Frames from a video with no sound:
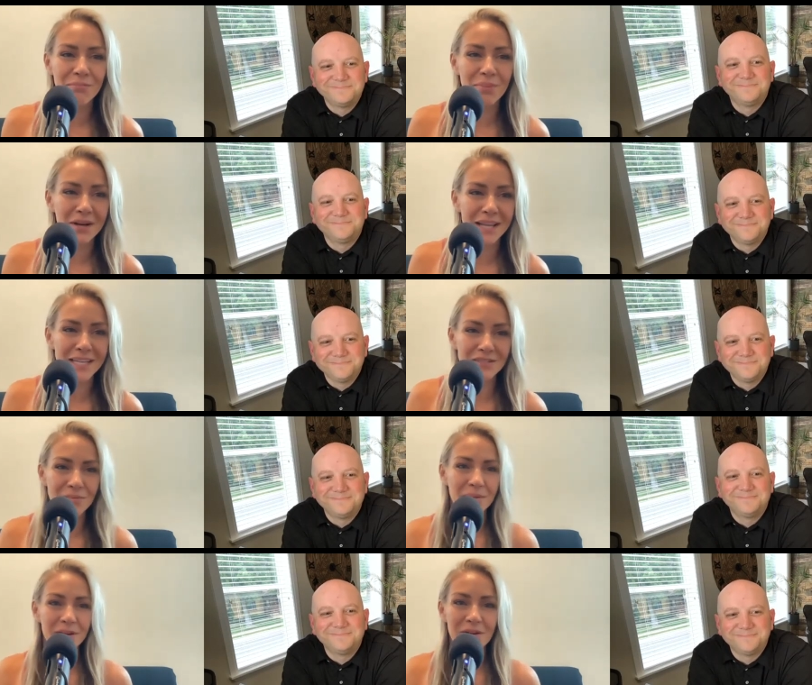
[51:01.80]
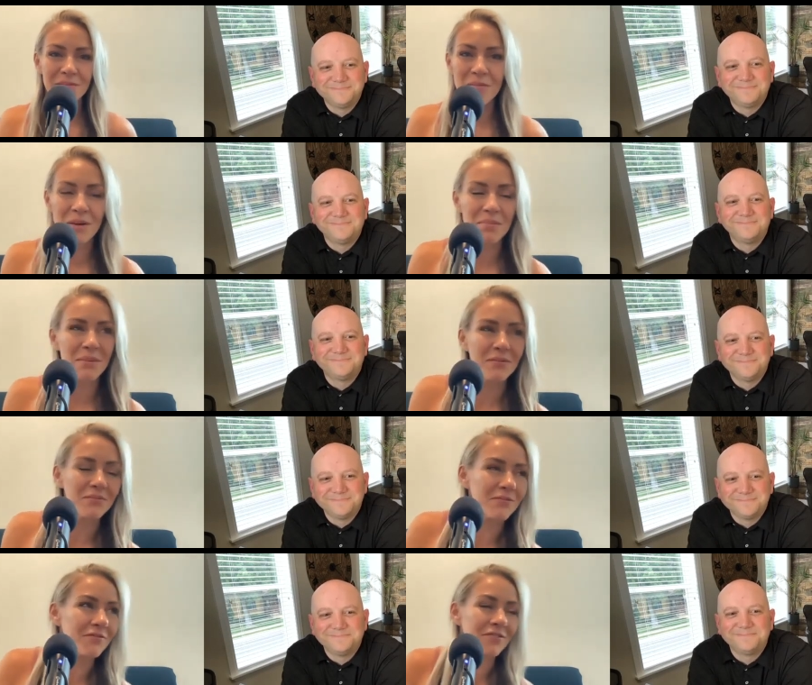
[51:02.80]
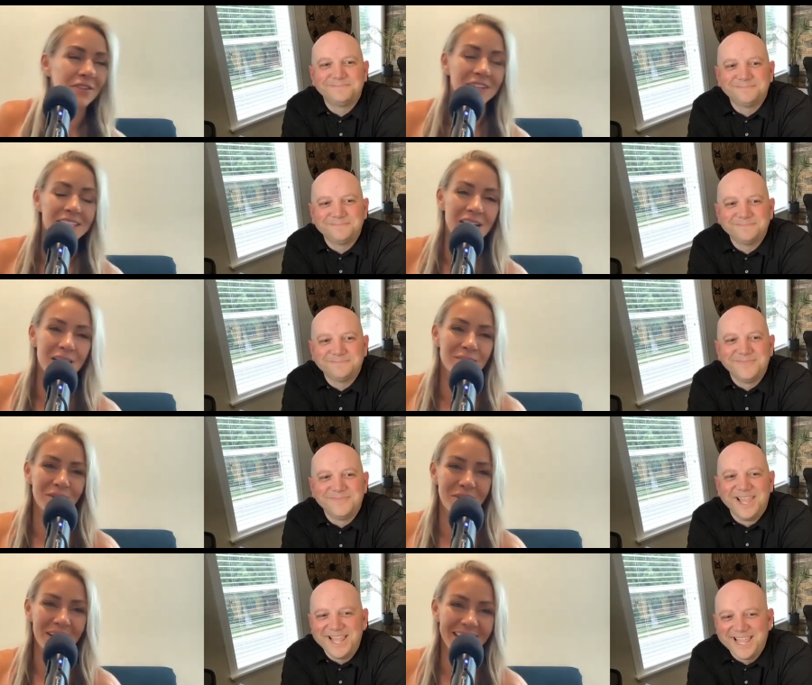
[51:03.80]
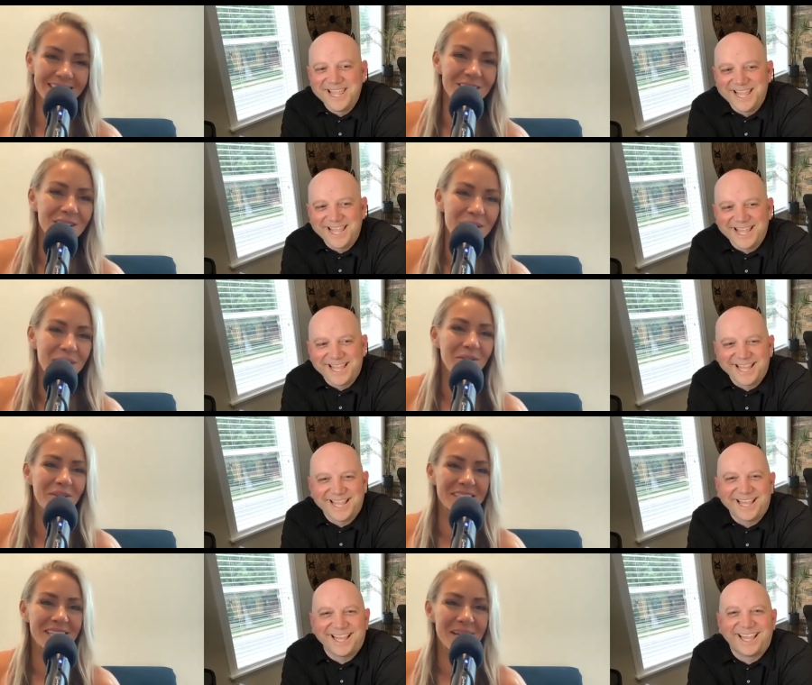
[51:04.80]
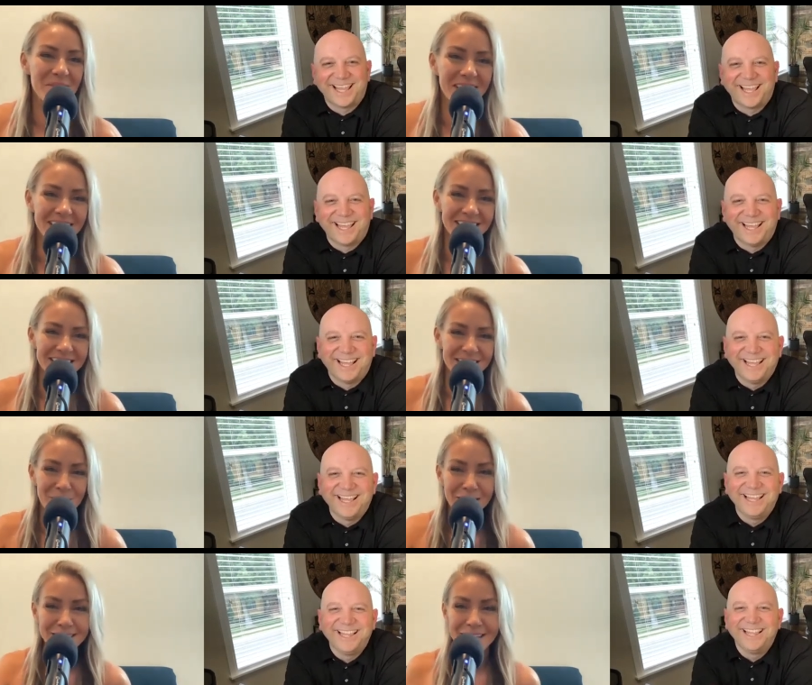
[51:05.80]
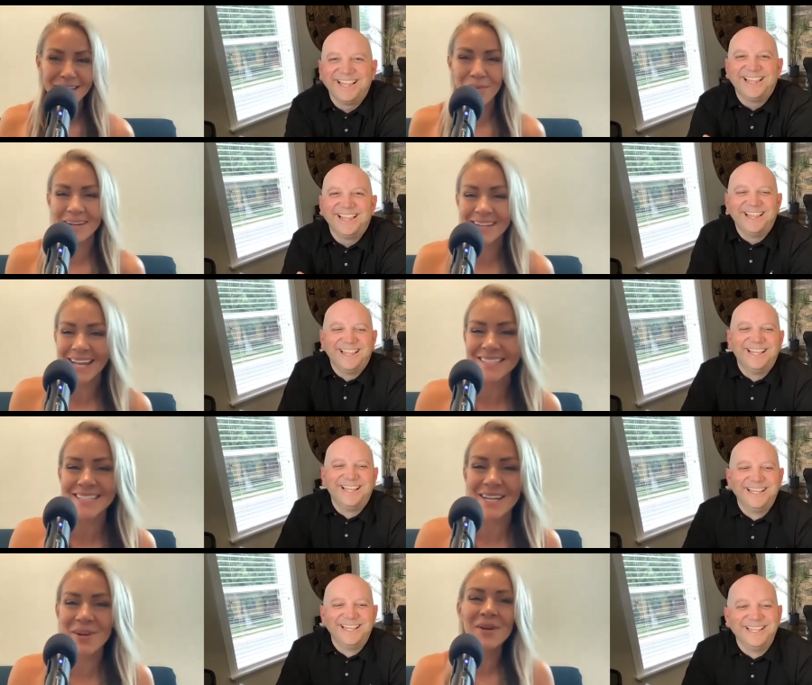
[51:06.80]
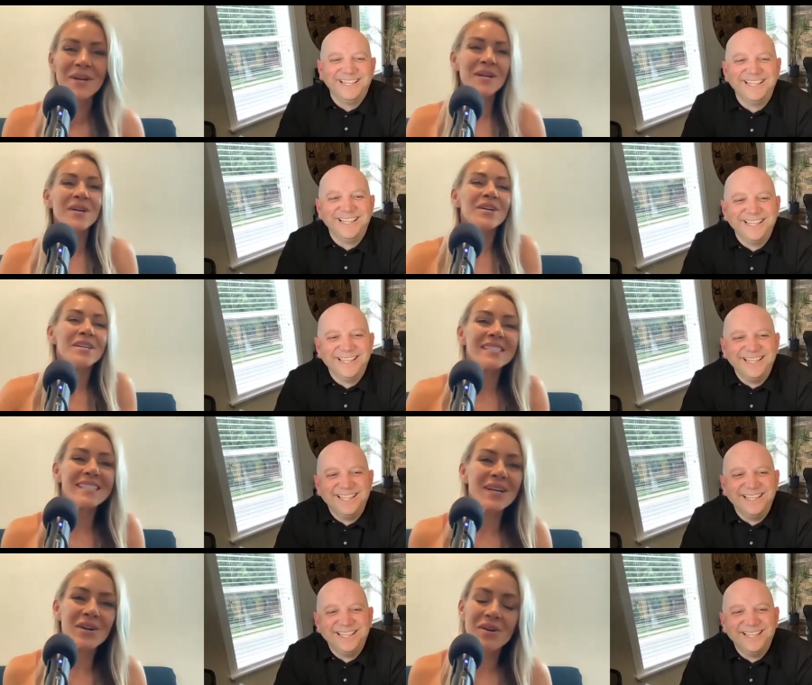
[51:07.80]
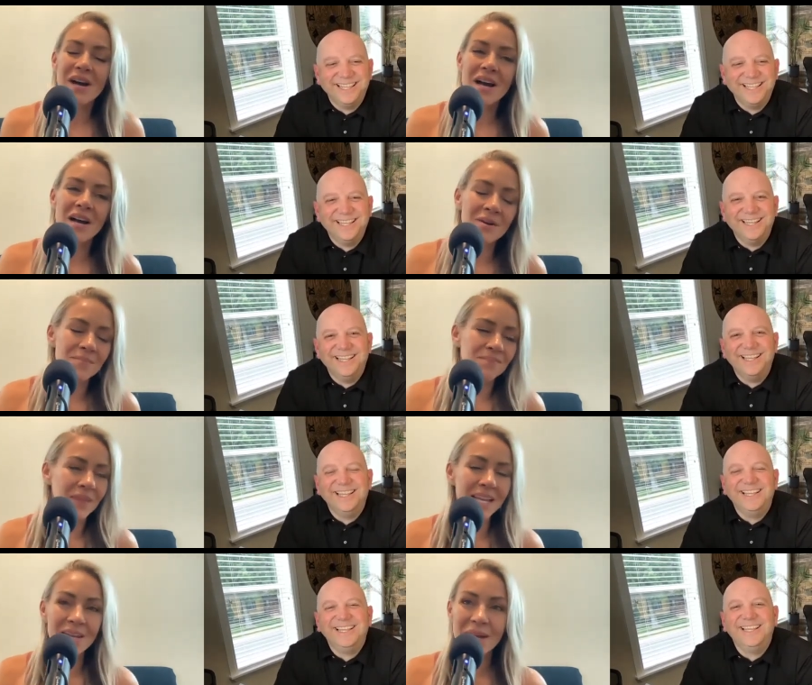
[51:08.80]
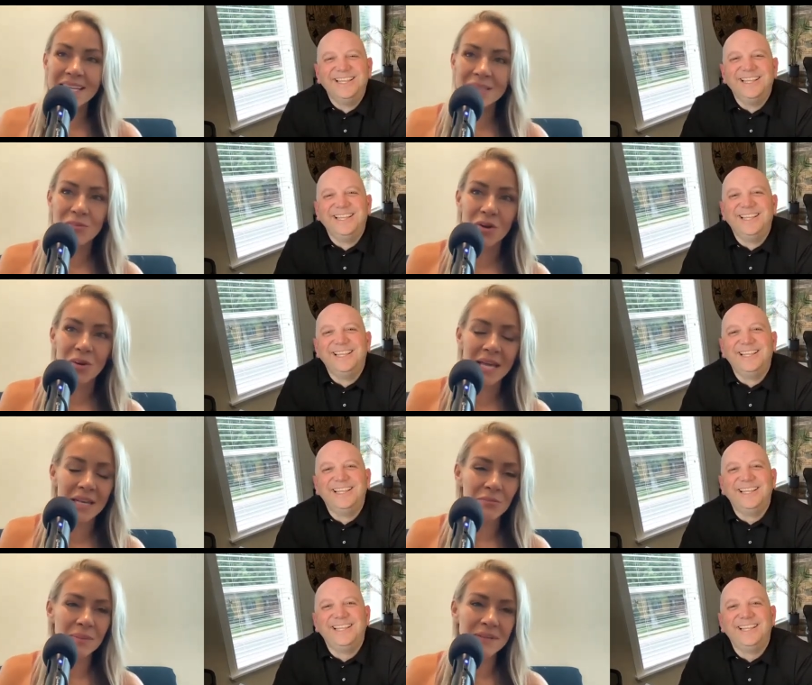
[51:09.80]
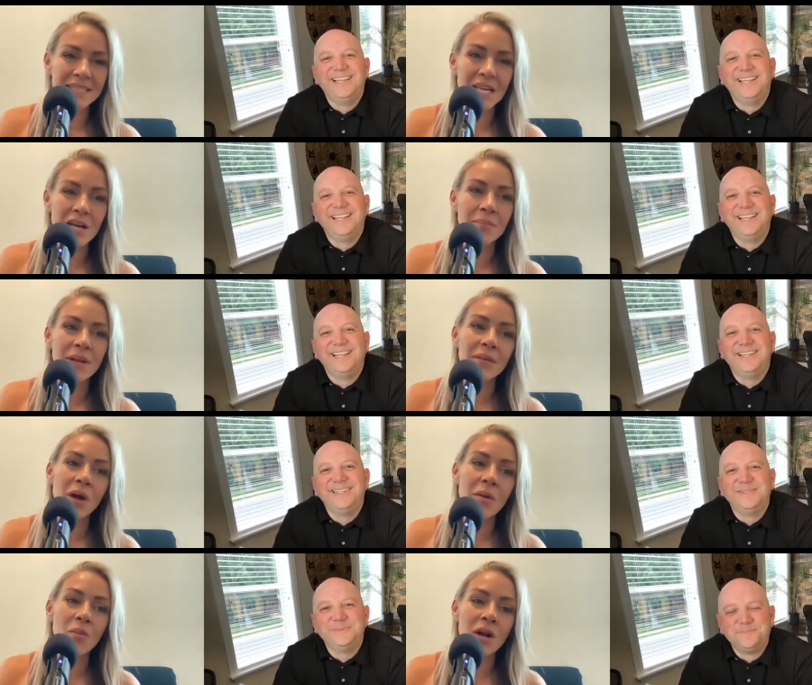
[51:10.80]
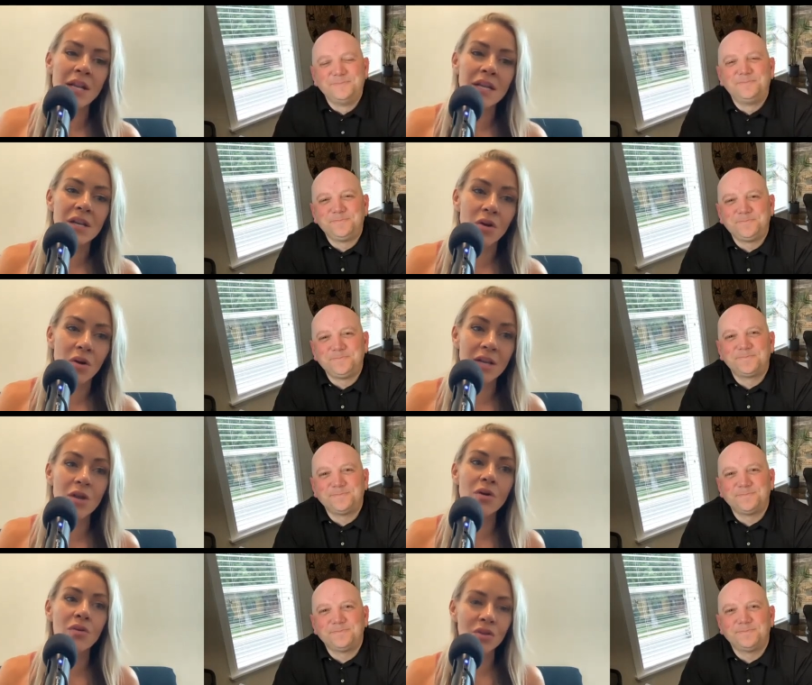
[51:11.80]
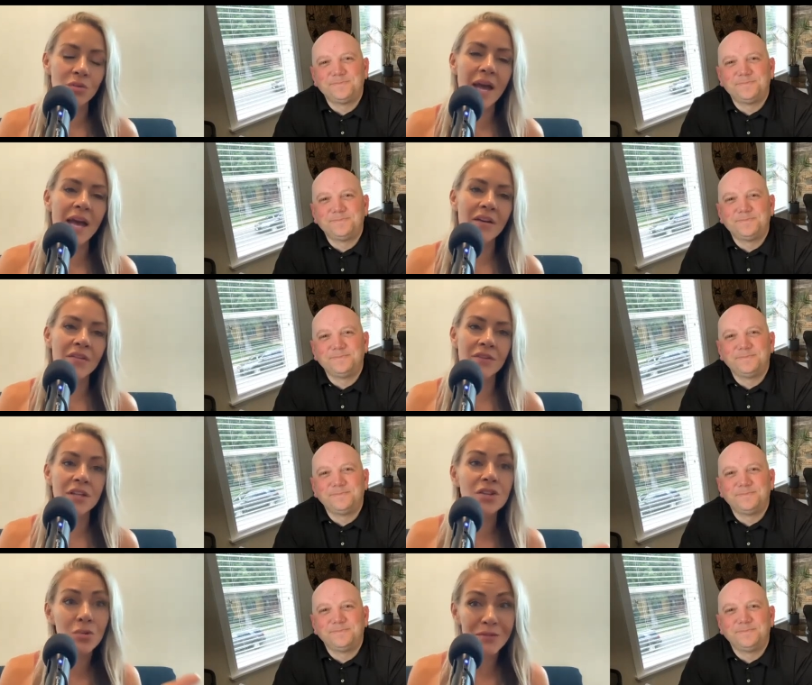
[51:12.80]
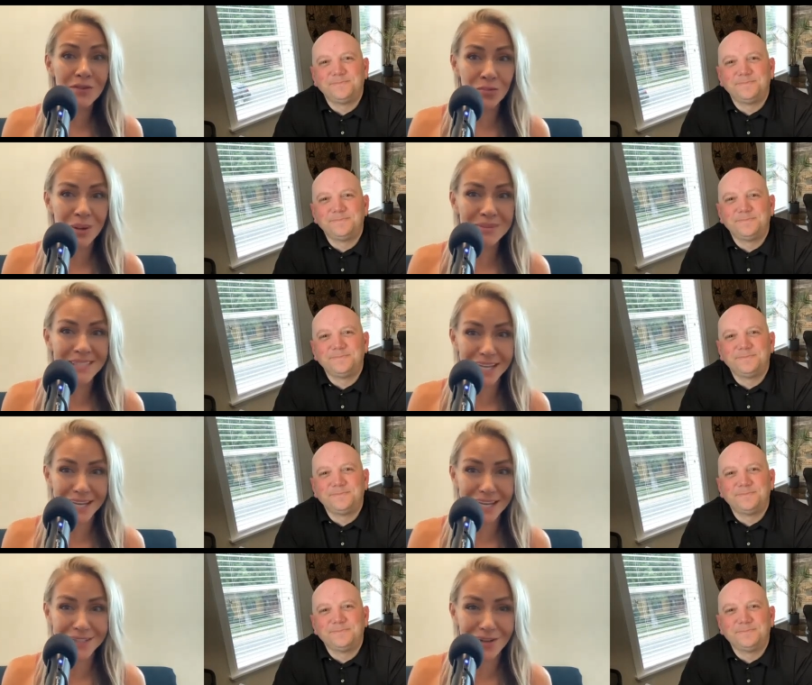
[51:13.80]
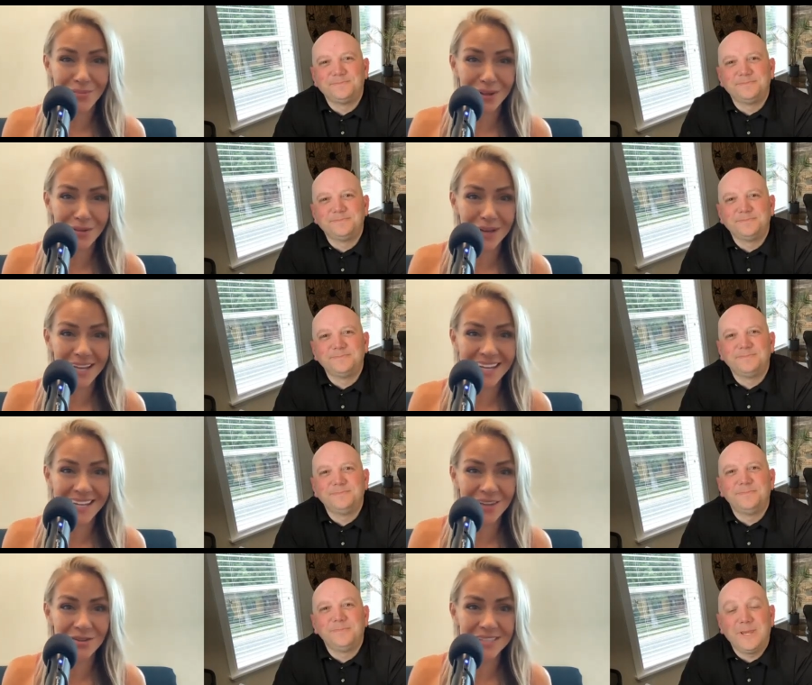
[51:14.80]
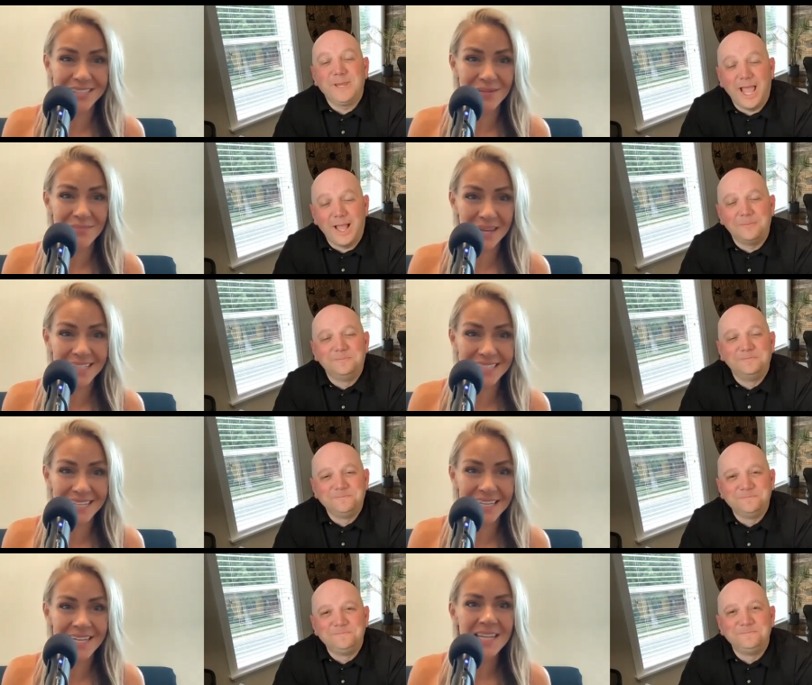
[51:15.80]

Speaker 1: podcast, you've probably heard him come up about 50 times already. I talk about you all the time on there because it's a mindset podcast, you know? So, um, anyway, I guess we'll go ahead and wrap this up, but I, I wanted to know, I know you have, you have a new website I saw, by the way, it looks yeah. amazing.